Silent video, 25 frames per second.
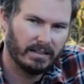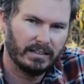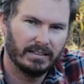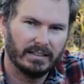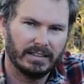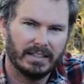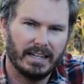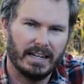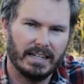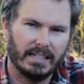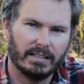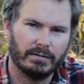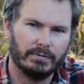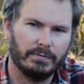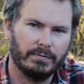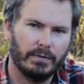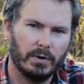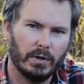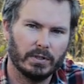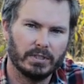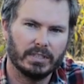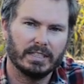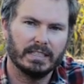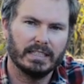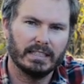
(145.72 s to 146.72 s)
Okay,
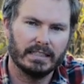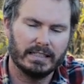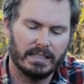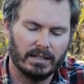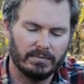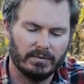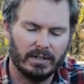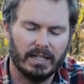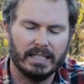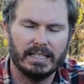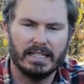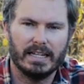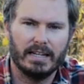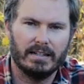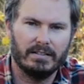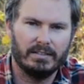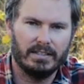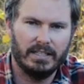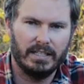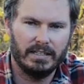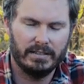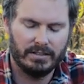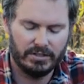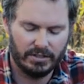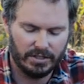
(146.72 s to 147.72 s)
unfortunately, I'm running out of
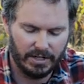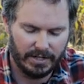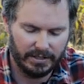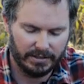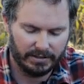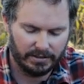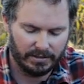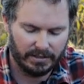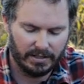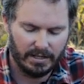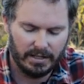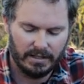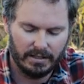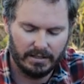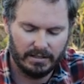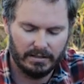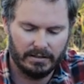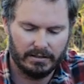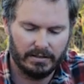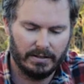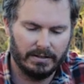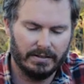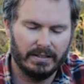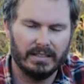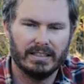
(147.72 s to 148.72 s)
tinder jokes,
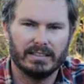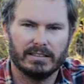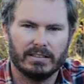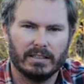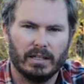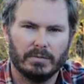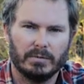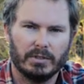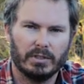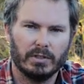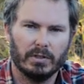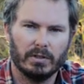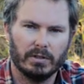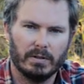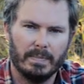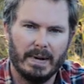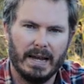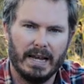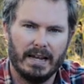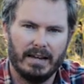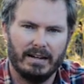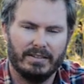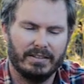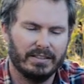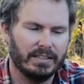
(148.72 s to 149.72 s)
so I think it's time to talk
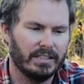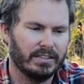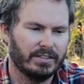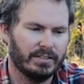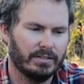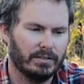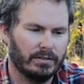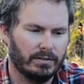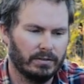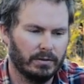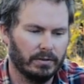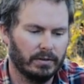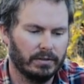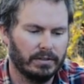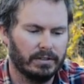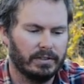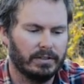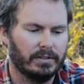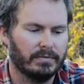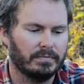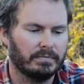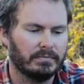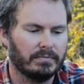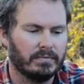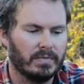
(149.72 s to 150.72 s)
about our ignition
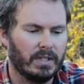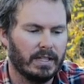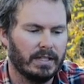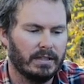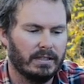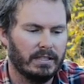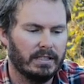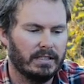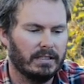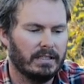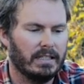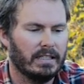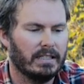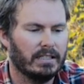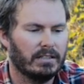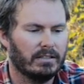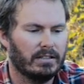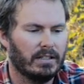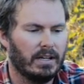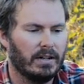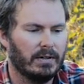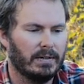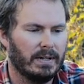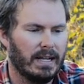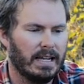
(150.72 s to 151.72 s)
source. This thing is
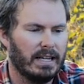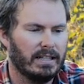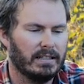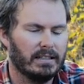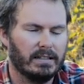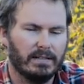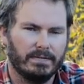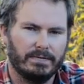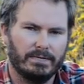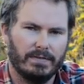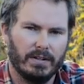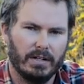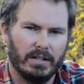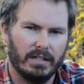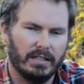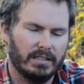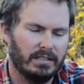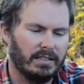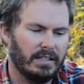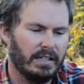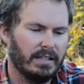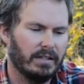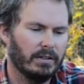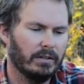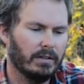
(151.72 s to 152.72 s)
known as a fire
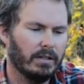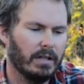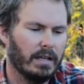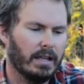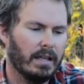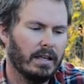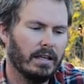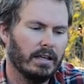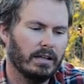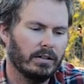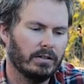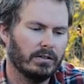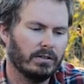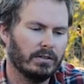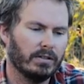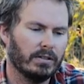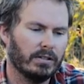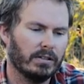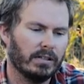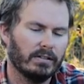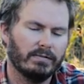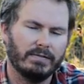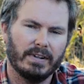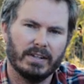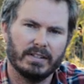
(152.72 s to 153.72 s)
steel
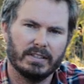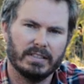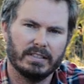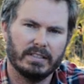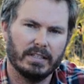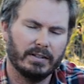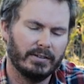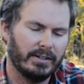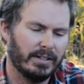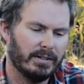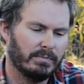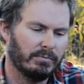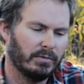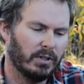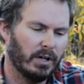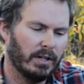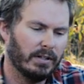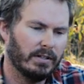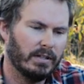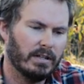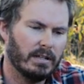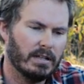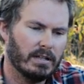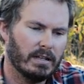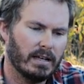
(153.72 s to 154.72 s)
or a ferrocerium
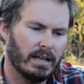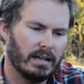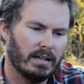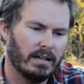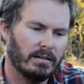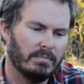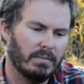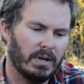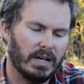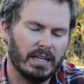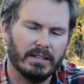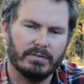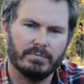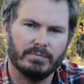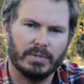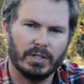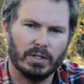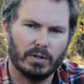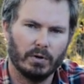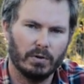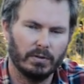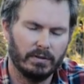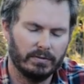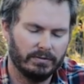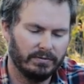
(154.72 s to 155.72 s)
rod, uh, might even be
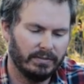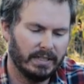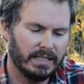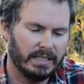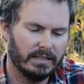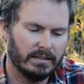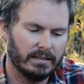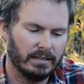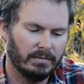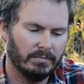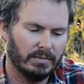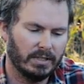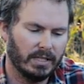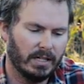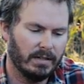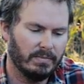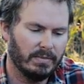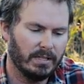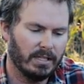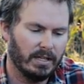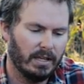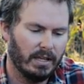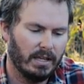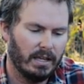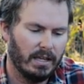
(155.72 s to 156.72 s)
called a flint
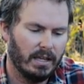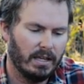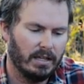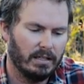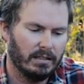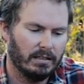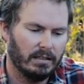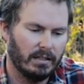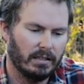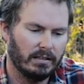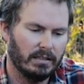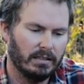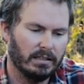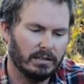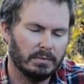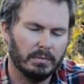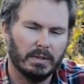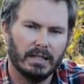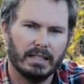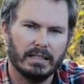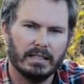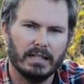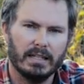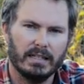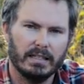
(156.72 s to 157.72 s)
sometimes. And this
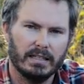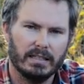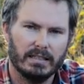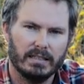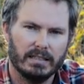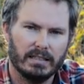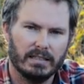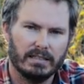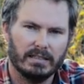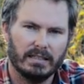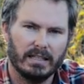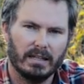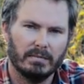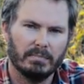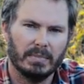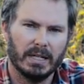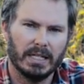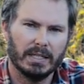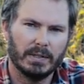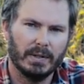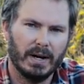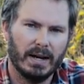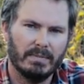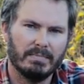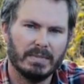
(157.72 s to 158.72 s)
one is done
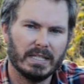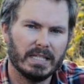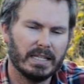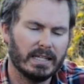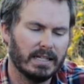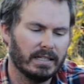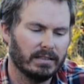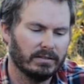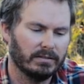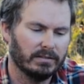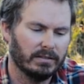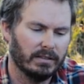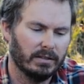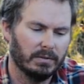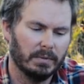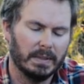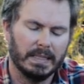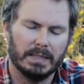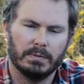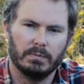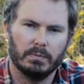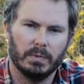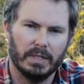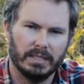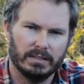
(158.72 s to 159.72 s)
by GrabMeGear,
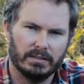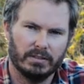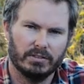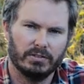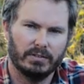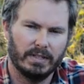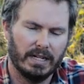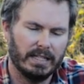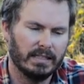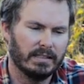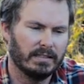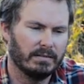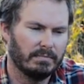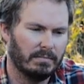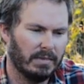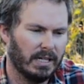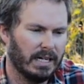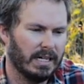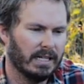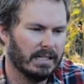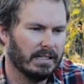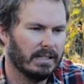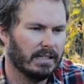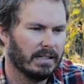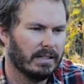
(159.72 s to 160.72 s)
a West Australian
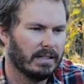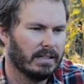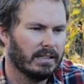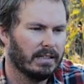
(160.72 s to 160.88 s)
brand.